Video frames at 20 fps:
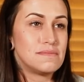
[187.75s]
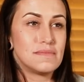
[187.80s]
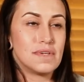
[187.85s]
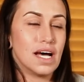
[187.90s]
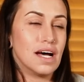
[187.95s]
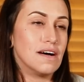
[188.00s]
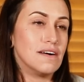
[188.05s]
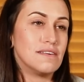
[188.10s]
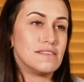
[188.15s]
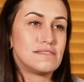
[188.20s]

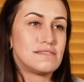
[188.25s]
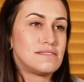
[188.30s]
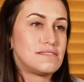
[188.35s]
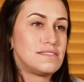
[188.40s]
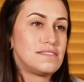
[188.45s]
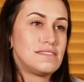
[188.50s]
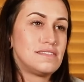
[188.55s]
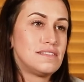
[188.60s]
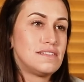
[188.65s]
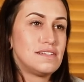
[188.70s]
Yeah. Uh-huh.
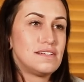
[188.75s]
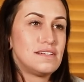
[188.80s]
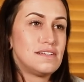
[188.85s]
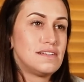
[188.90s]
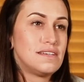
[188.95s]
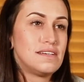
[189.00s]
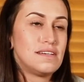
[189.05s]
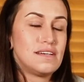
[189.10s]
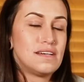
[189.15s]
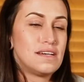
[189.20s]

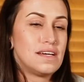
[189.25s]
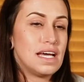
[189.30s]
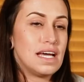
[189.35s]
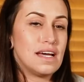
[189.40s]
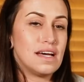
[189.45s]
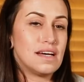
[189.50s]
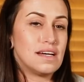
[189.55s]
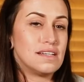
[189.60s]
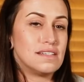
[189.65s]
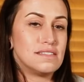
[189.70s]

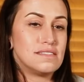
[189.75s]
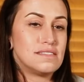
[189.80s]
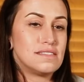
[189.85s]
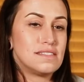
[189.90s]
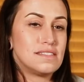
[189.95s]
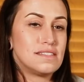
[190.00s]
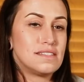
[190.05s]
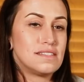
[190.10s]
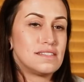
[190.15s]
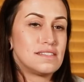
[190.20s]
and
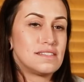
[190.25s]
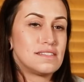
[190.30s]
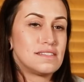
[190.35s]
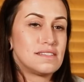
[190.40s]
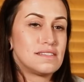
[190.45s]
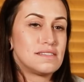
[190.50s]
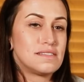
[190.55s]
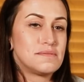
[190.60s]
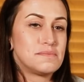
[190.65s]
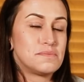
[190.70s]

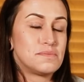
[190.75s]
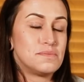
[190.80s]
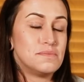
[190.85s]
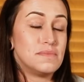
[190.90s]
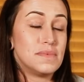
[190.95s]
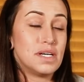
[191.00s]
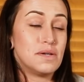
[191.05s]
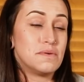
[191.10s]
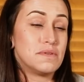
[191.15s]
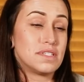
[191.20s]

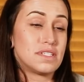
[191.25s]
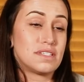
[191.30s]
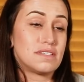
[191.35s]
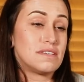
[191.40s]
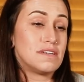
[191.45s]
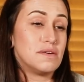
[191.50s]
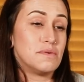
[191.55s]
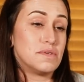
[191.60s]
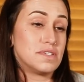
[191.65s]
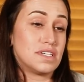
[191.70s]
it
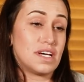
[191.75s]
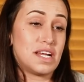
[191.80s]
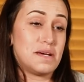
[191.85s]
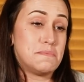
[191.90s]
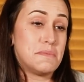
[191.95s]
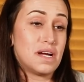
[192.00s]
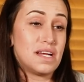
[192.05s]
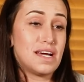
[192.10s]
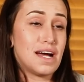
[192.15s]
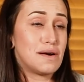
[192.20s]
was it was
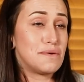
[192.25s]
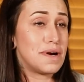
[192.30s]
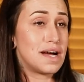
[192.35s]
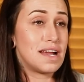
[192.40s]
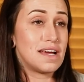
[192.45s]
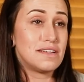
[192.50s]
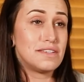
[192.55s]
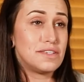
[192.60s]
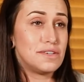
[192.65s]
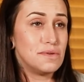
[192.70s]
anybody I
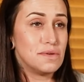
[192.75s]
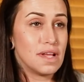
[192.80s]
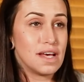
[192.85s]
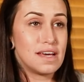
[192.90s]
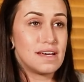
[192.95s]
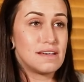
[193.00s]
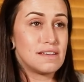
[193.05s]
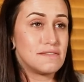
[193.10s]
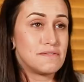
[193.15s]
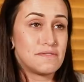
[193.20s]
ran into.
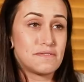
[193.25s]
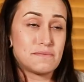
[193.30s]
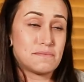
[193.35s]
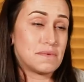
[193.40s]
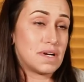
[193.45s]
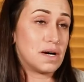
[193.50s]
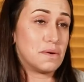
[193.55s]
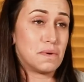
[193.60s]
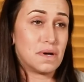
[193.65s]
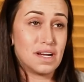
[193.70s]
Like if
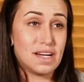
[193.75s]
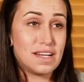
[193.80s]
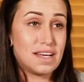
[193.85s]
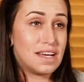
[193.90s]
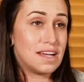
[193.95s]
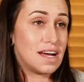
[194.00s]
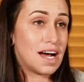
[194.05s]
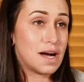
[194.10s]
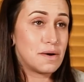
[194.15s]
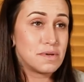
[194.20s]
if I wanted to
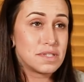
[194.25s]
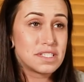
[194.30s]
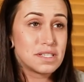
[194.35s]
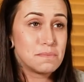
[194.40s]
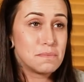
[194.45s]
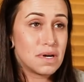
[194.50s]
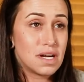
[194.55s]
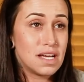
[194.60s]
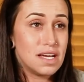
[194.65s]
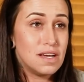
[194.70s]
get high with
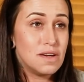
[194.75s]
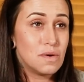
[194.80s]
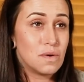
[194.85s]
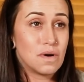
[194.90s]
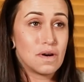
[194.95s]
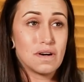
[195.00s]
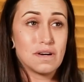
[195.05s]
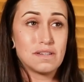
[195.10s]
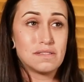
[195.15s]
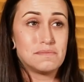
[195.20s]
somebody
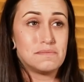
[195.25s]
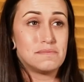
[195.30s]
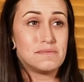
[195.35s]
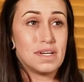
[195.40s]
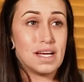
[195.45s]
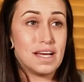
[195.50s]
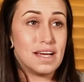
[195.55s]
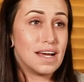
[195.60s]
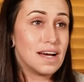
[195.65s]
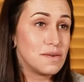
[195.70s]
or
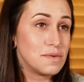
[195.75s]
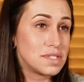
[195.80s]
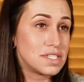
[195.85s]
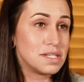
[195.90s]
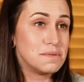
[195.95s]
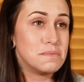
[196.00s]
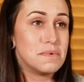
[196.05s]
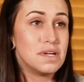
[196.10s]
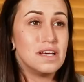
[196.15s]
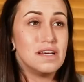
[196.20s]
hang out with
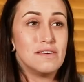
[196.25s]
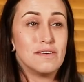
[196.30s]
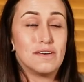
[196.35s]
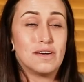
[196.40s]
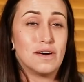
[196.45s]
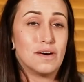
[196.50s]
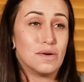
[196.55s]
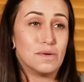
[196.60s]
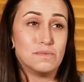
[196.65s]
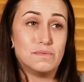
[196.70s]
somebody or
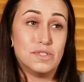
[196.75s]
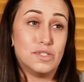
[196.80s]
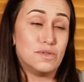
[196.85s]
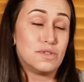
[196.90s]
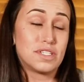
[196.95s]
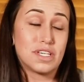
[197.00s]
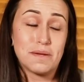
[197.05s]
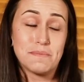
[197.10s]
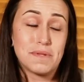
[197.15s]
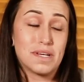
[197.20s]
go do
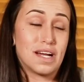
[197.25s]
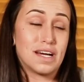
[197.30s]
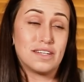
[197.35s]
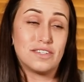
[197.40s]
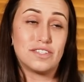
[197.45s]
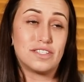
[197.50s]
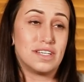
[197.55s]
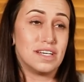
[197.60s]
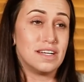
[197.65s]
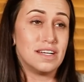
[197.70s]
something, I
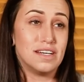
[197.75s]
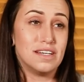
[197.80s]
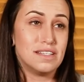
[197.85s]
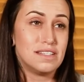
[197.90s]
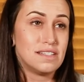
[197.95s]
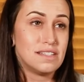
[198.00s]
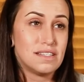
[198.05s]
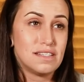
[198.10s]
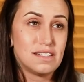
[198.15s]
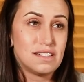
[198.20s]
just did it.